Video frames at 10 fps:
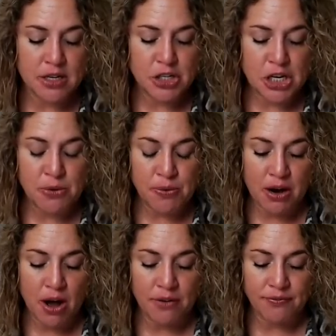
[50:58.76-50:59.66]
Do you
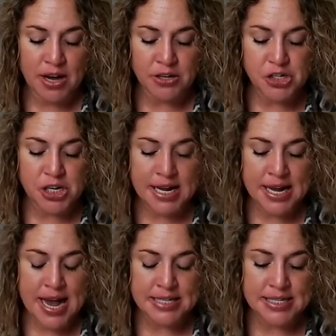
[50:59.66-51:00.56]
recall
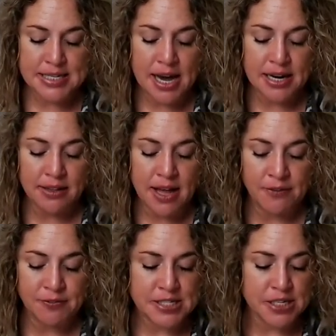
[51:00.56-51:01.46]
functioning as a title
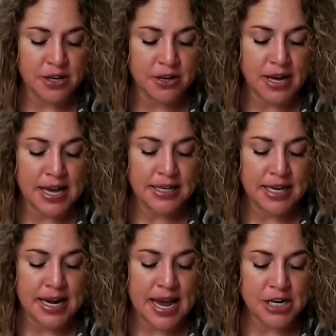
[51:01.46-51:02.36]
officer in
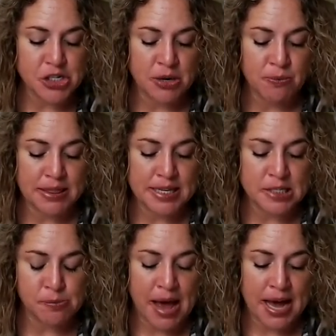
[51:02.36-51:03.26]
connection with
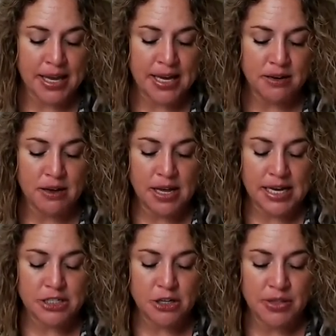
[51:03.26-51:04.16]
this packet
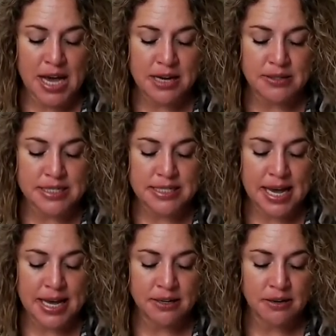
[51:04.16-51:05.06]
in
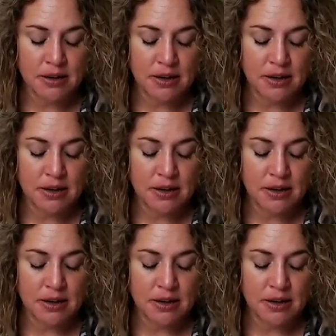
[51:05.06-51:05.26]
2010?